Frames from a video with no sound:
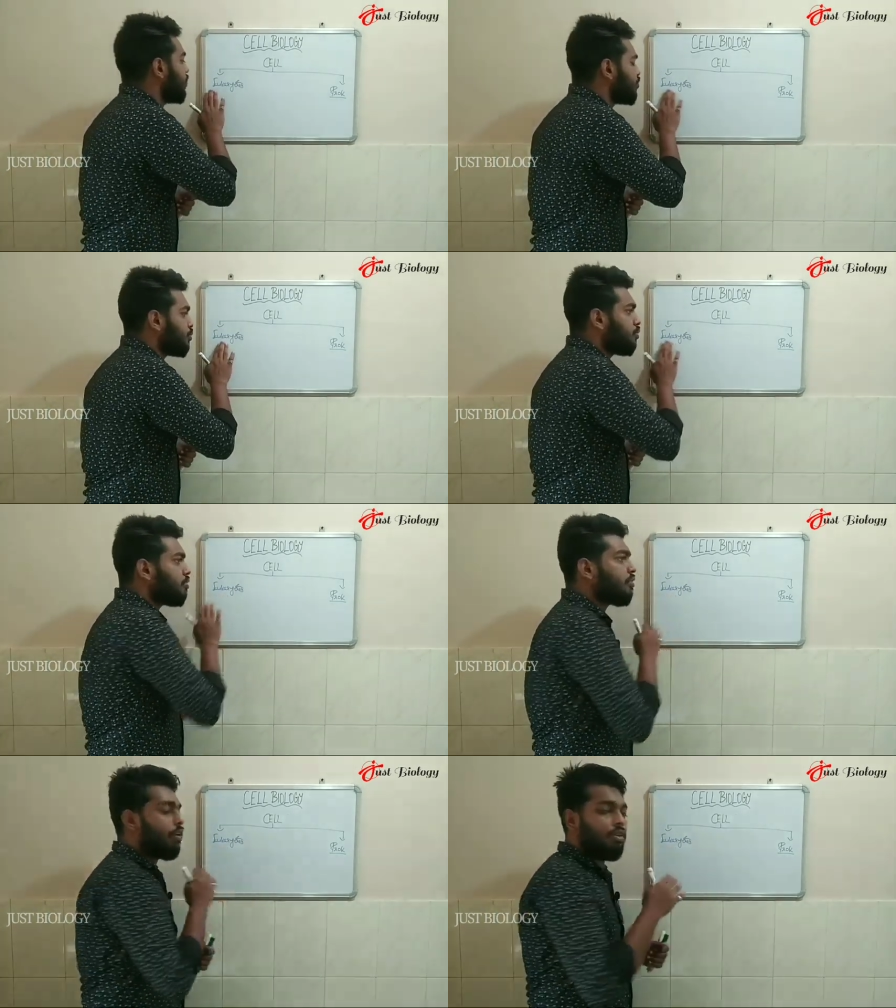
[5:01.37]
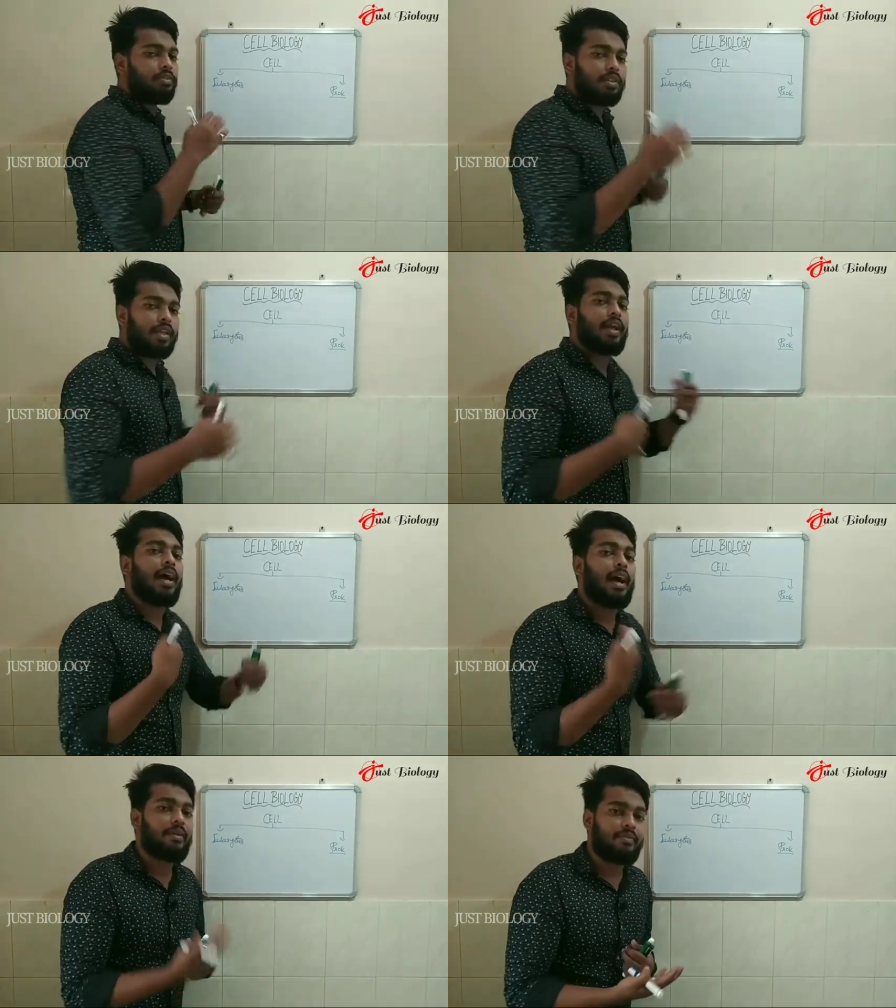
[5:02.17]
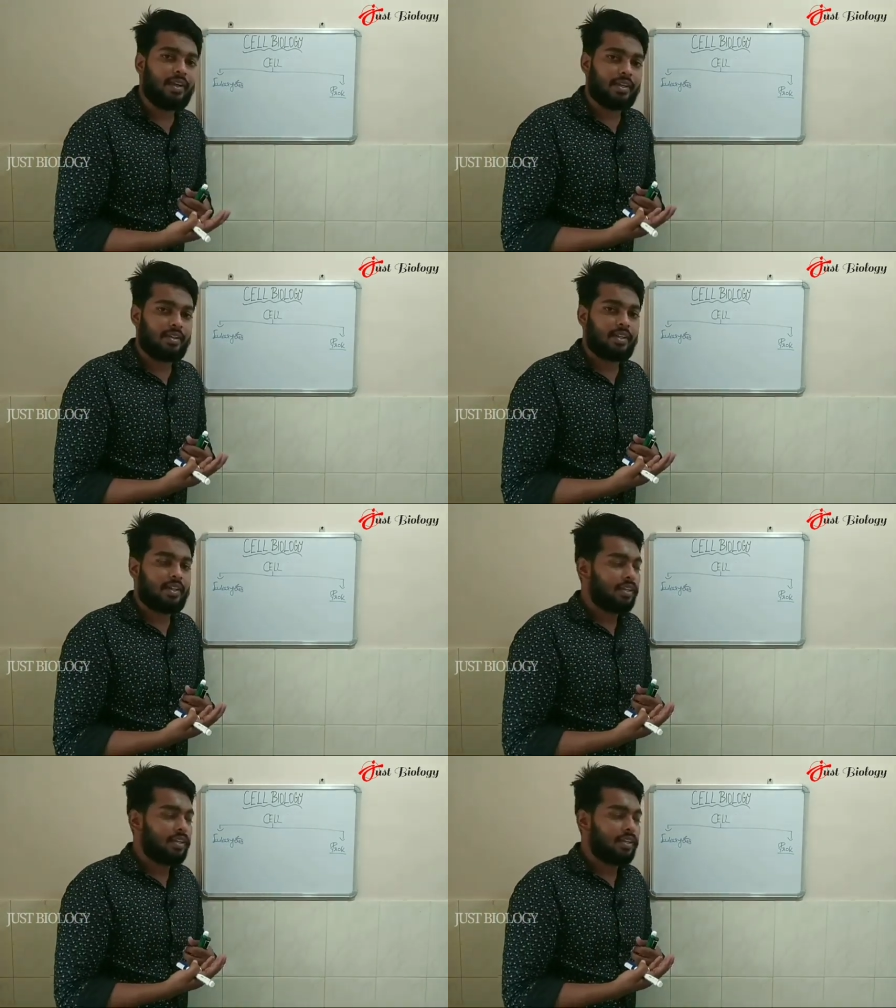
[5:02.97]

true or they having.